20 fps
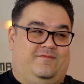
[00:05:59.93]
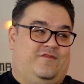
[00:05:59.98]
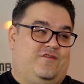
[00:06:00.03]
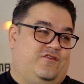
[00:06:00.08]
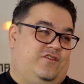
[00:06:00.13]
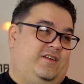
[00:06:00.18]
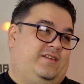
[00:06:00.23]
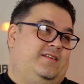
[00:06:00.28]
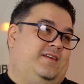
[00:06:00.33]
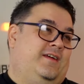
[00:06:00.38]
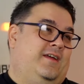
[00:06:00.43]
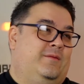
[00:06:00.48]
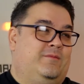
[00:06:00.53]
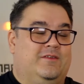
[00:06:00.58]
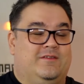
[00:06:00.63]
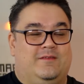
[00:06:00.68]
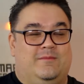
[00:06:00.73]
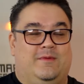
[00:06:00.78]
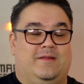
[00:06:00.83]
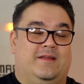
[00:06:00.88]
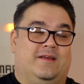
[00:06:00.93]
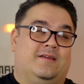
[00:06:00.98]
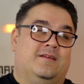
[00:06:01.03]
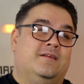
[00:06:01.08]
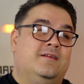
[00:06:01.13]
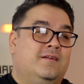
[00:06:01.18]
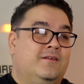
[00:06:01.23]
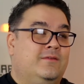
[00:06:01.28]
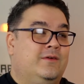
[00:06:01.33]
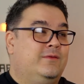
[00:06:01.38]
free time just to be like,
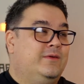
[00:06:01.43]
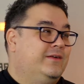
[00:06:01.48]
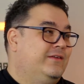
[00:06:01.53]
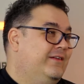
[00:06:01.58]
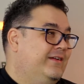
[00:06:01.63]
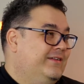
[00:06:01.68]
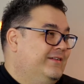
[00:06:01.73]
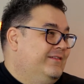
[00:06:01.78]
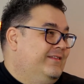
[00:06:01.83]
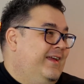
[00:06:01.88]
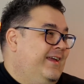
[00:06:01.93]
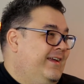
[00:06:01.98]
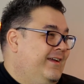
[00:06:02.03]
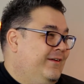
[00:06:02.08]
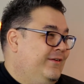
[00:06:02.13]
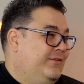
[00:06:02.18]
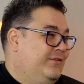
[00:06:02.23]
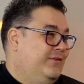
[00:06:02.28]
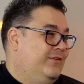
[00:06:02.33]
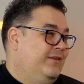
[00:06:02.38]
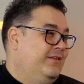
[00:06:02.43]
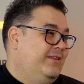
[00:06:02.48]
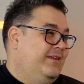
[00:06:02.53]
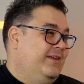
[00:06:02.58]
oh, well, what do I do now, sort